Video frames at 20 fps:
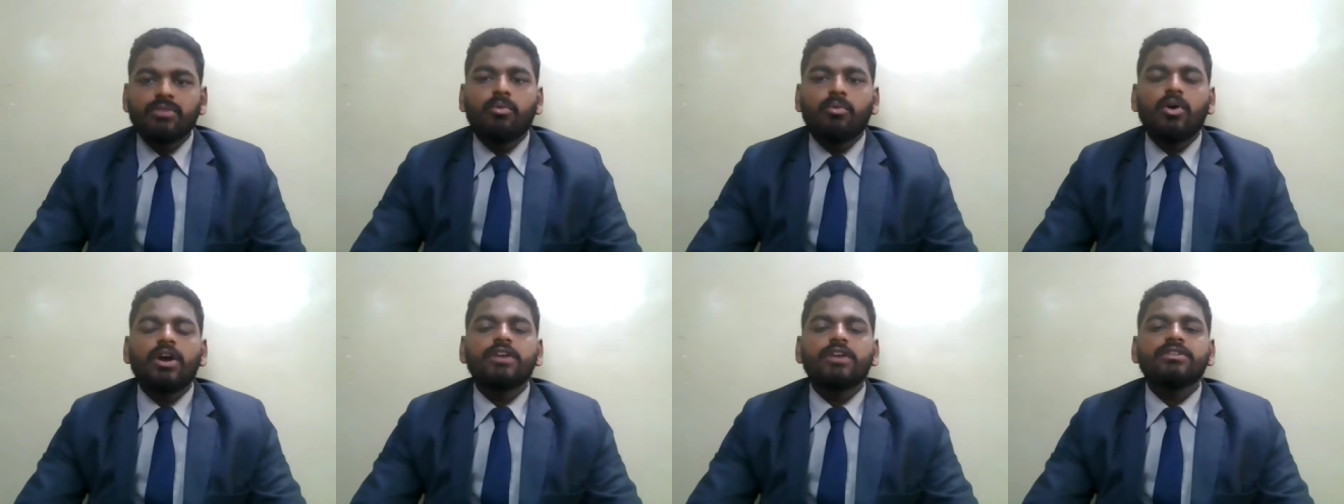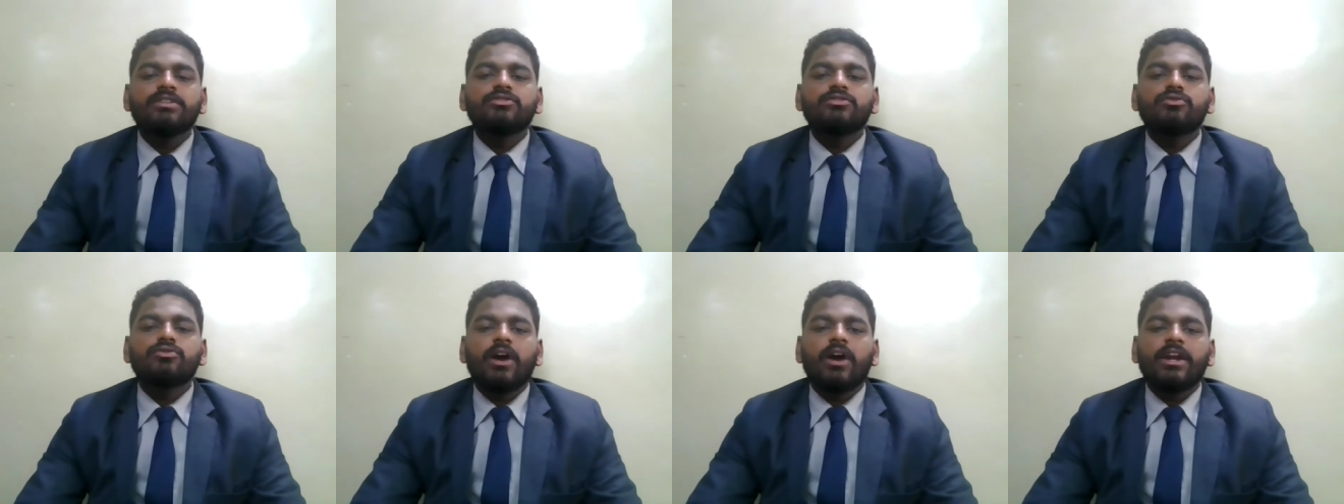
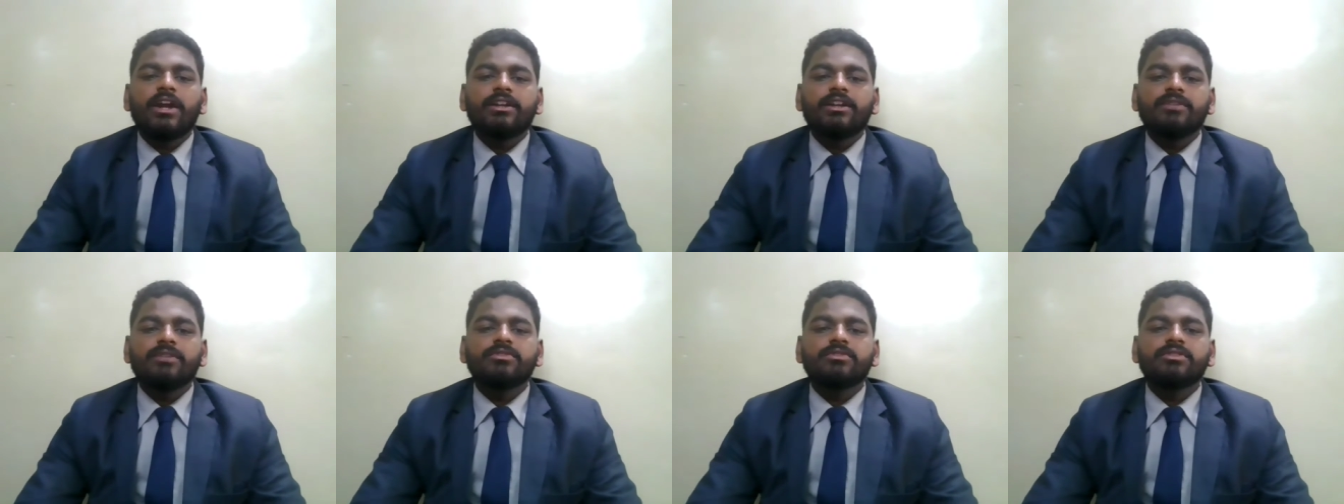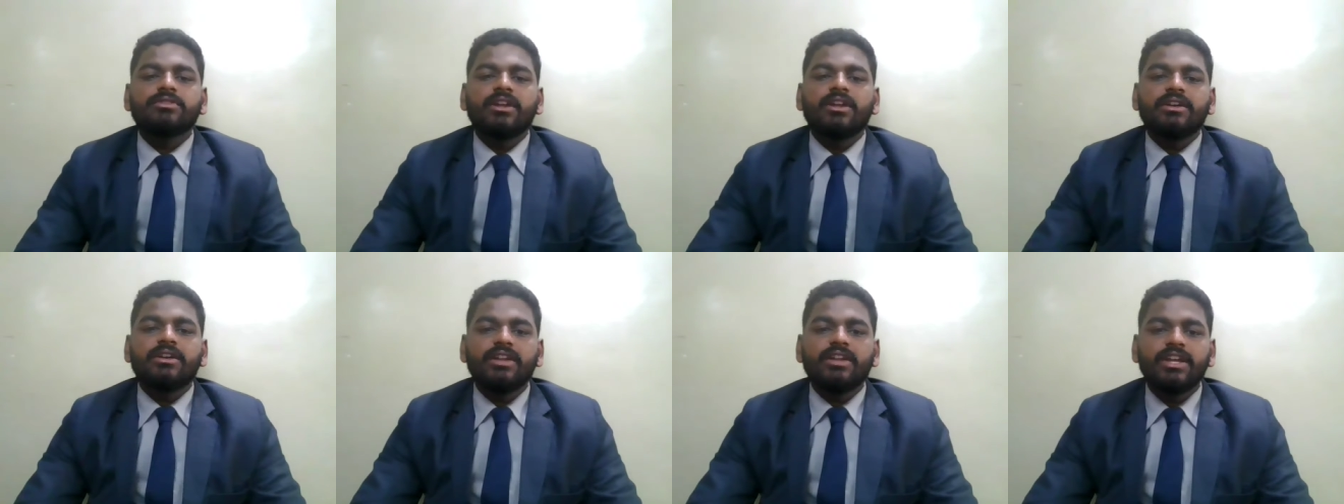Points to items
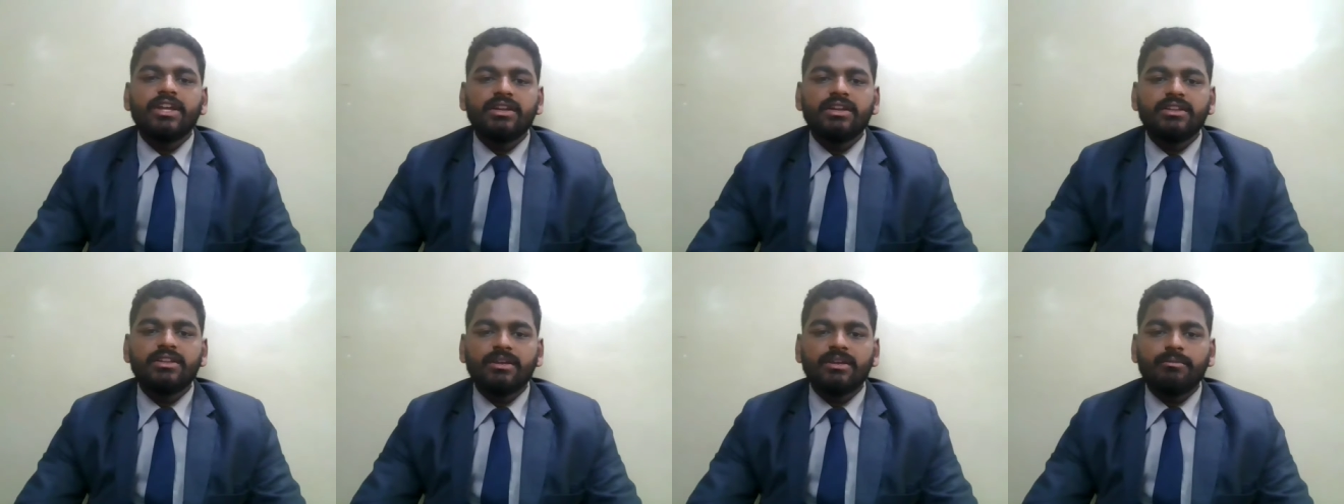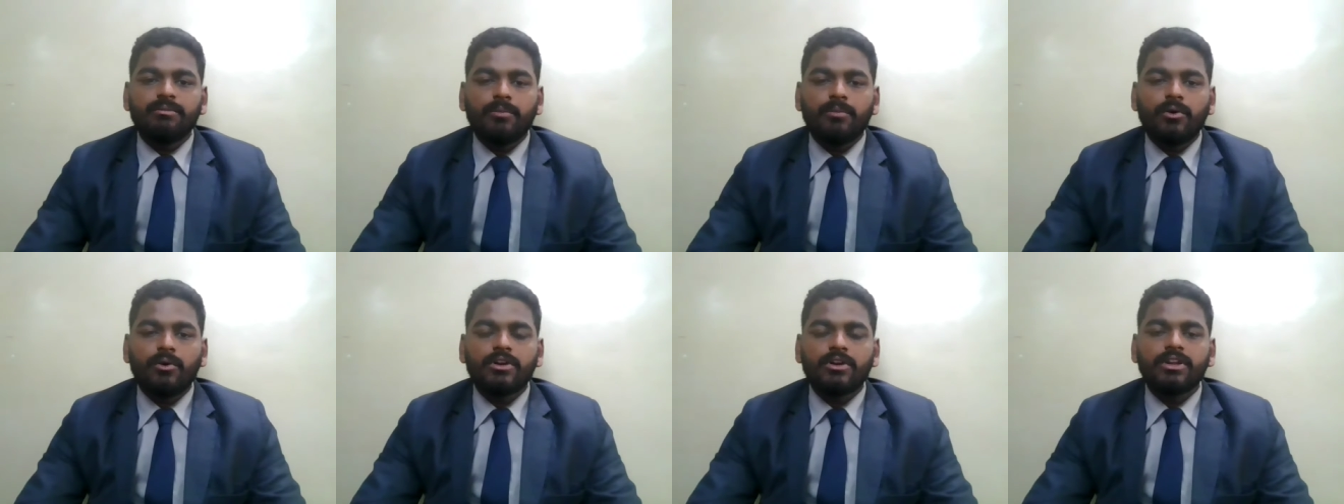that need the
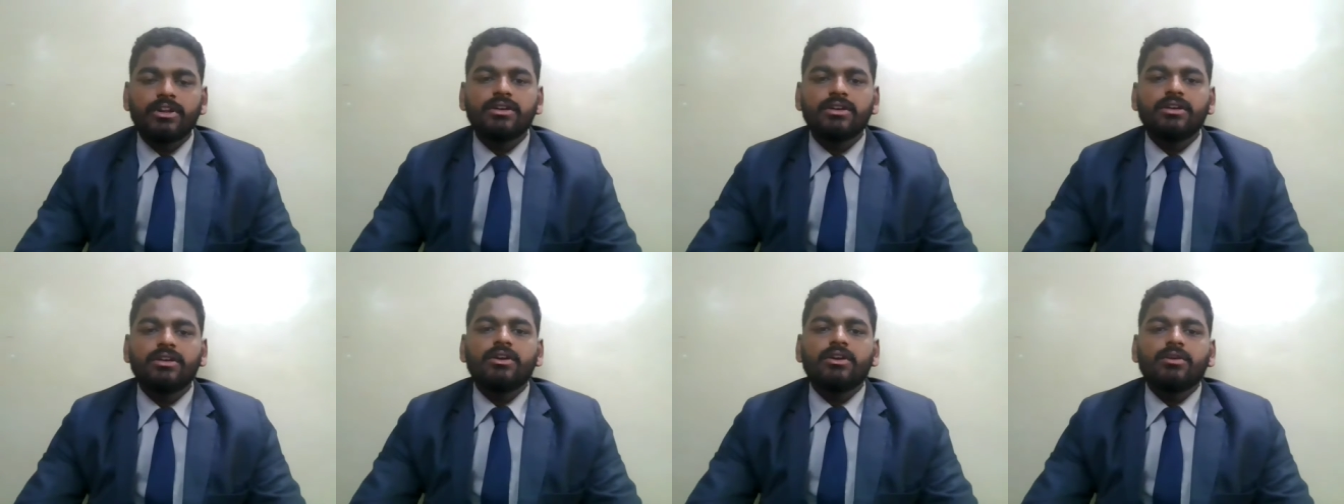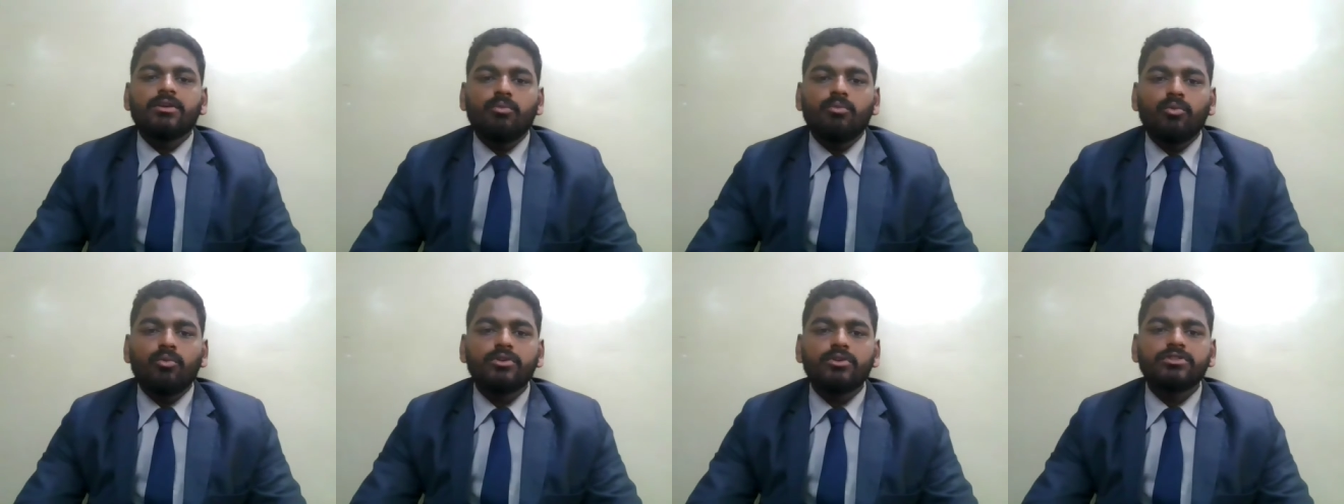important
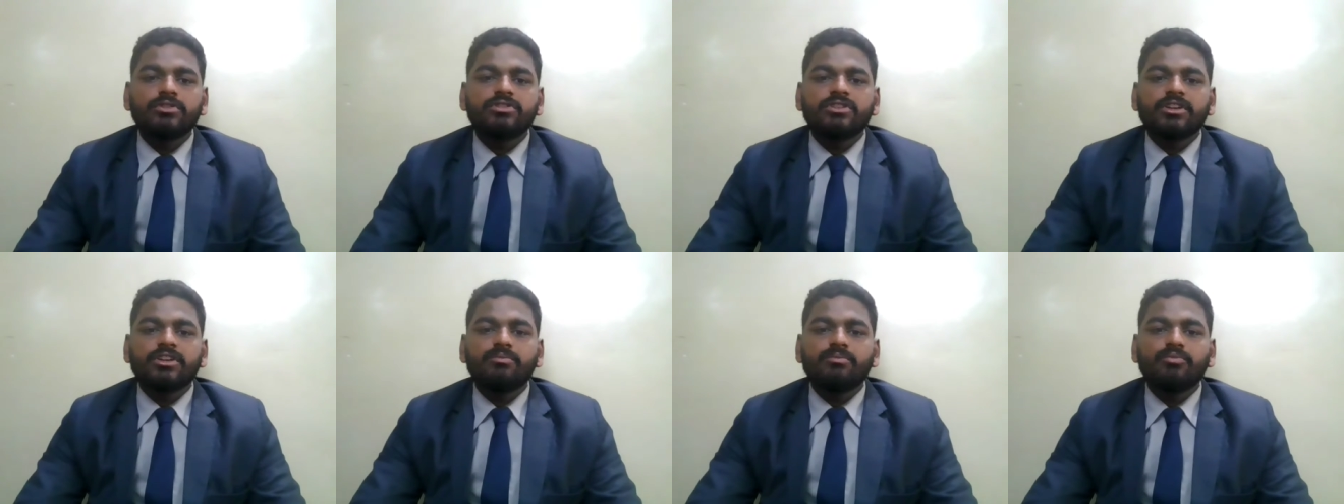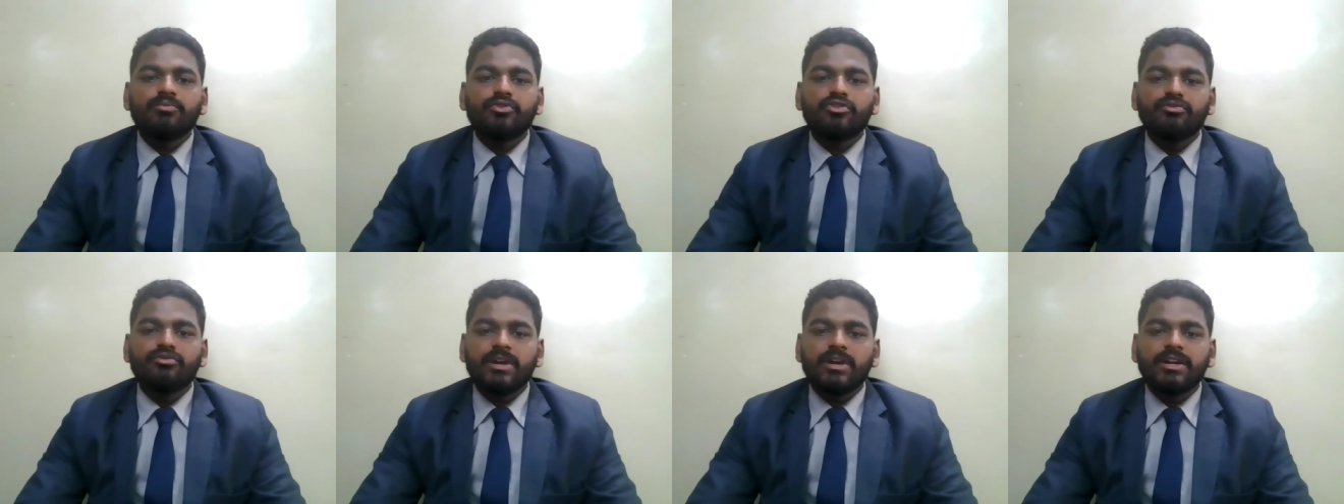most
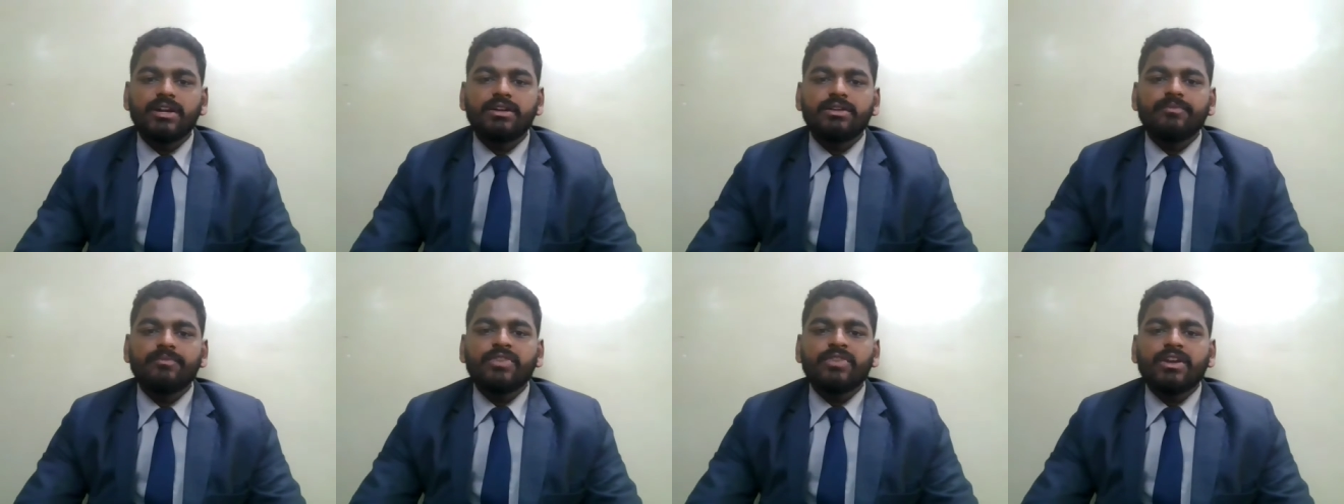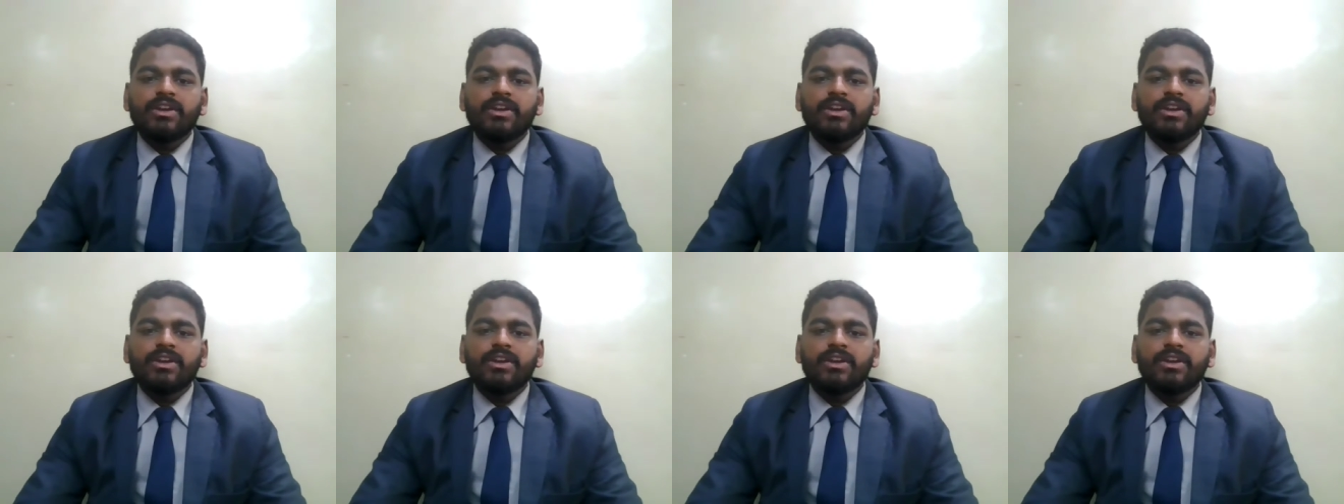improvement,